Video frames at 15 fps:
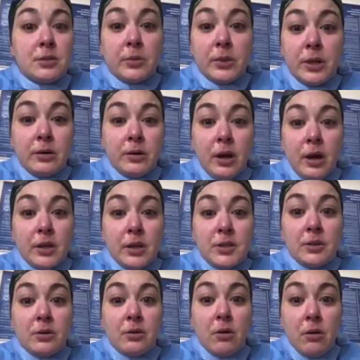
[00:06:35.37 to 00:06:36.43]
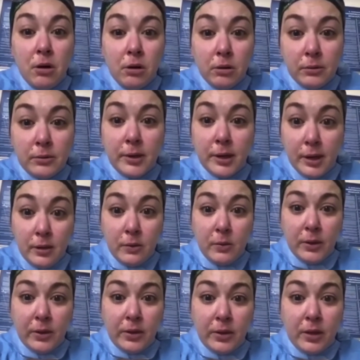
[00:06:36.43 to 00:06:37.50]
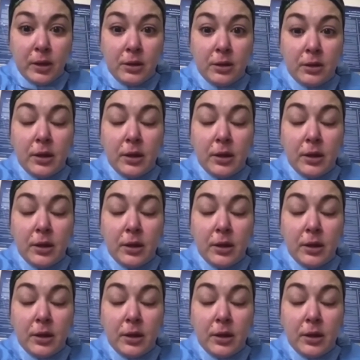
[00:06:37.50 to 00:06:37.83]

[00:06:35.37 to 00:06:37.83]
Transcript: weird, guys. They're all okay with it.